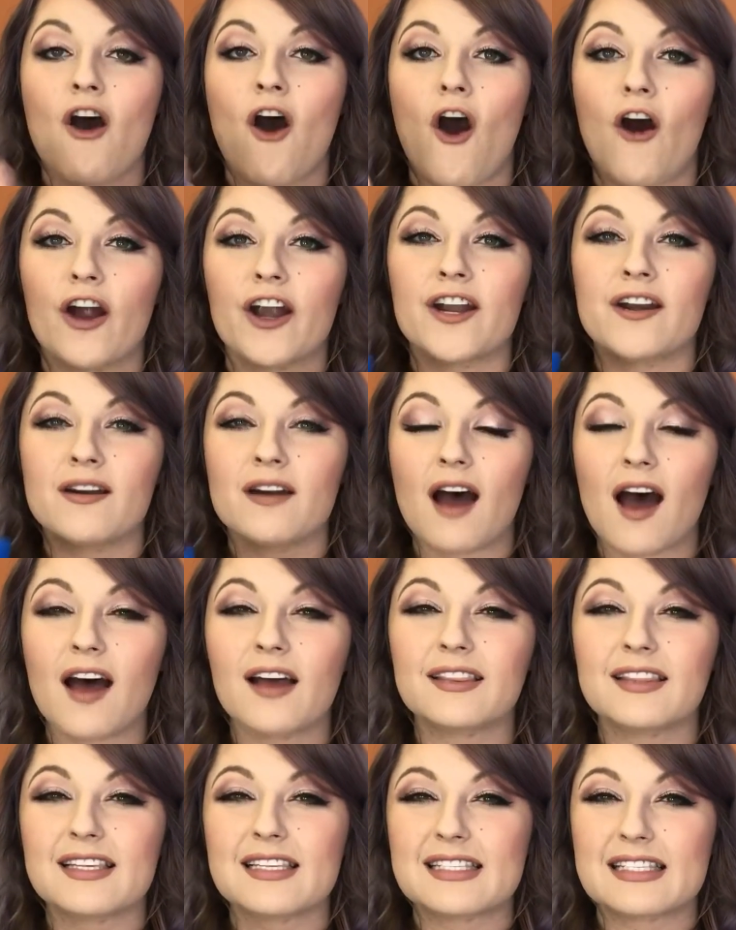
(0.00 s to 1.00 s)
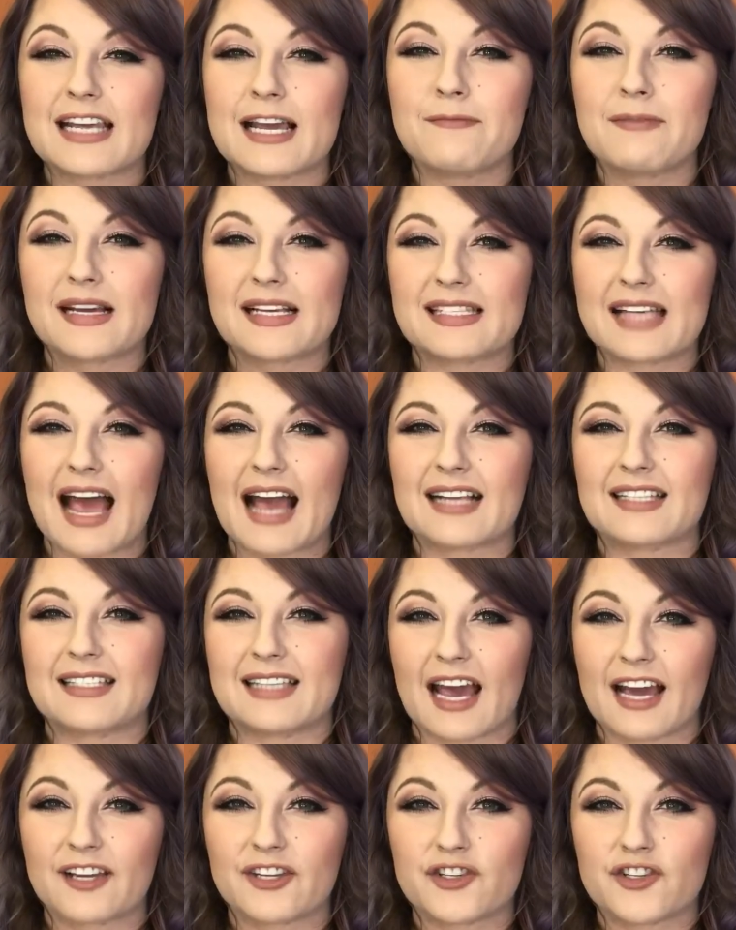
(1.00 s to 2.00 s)
are not the same exact
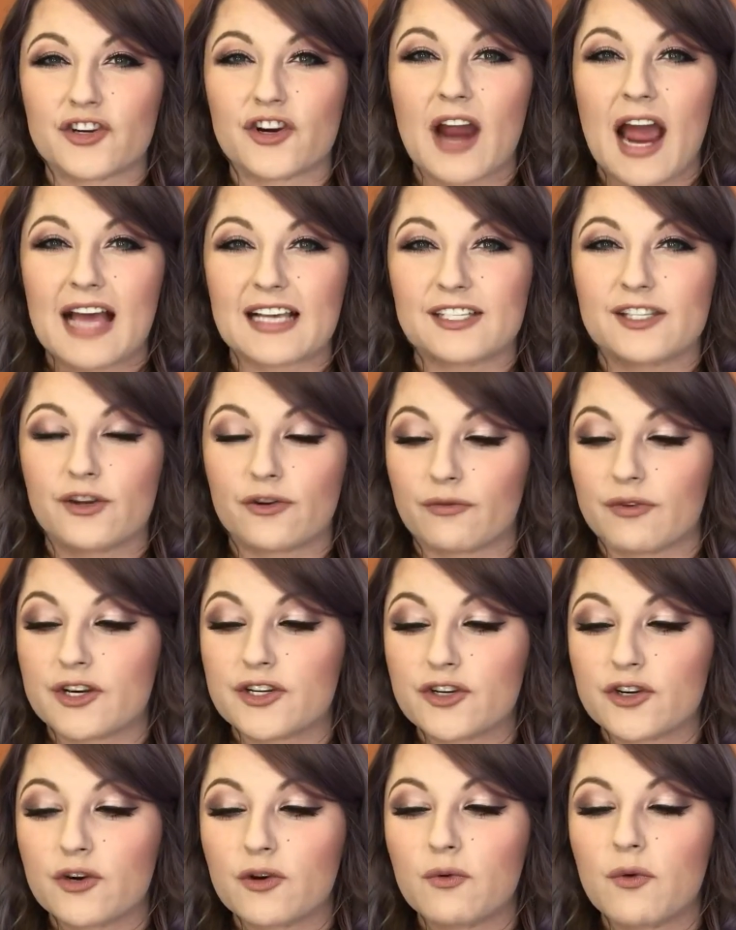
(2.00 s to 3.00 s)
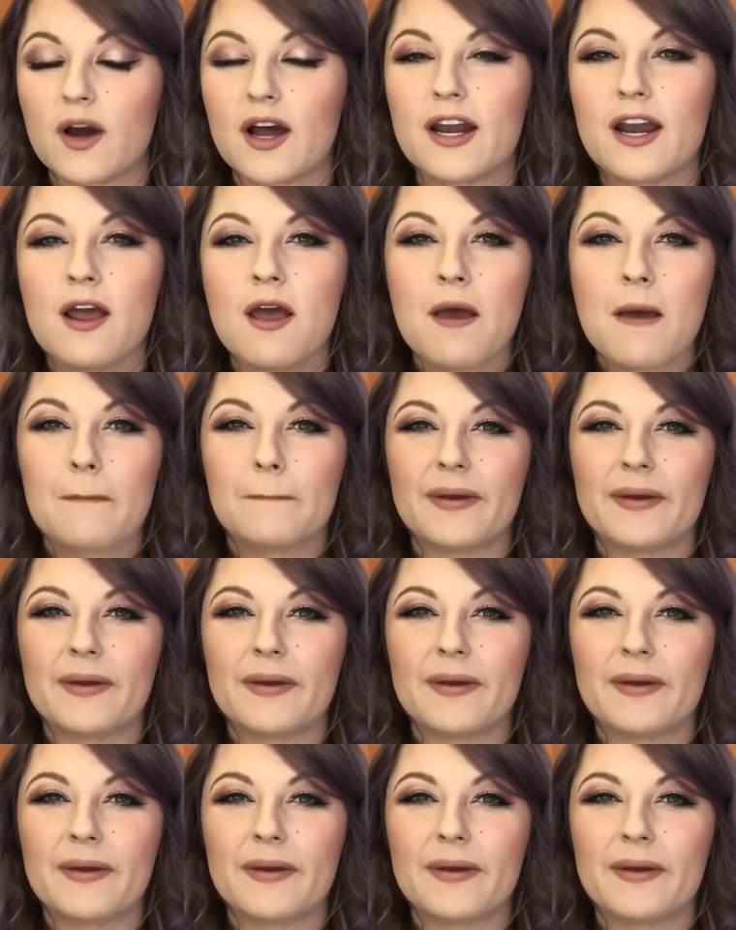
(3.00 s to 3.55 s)
texture as the original one